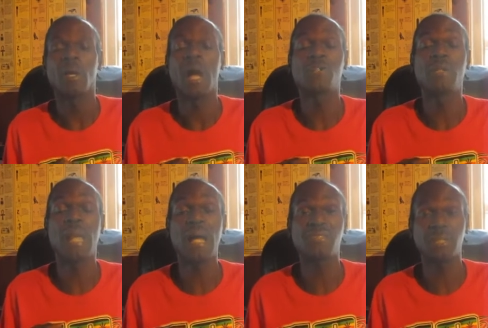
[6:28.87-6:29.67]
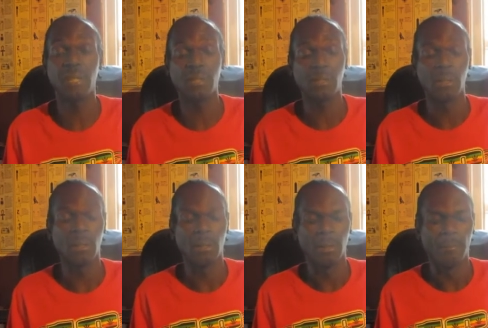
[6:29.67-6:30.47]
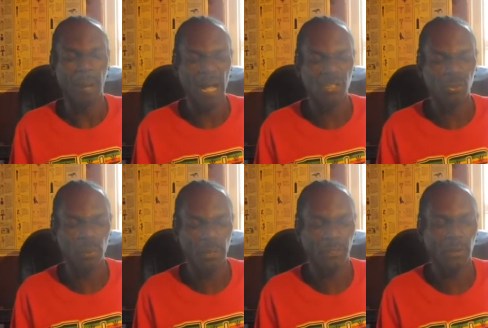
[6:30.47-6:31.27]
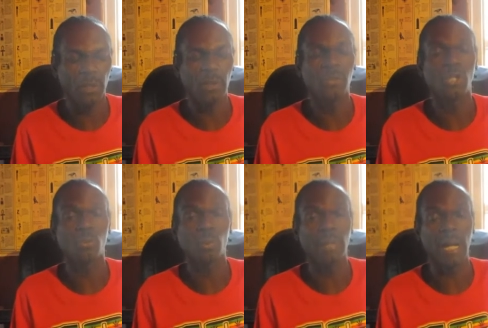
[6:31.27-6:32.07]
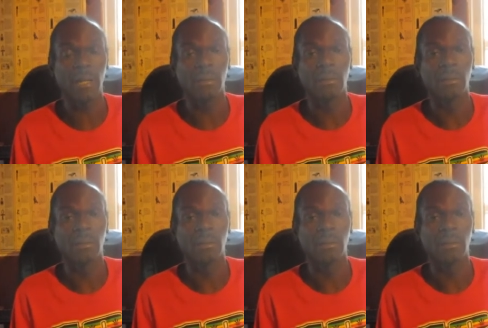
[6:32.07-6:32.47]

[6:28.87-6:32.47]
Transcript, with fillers: actually last year, March 23rd, Judge Woodlock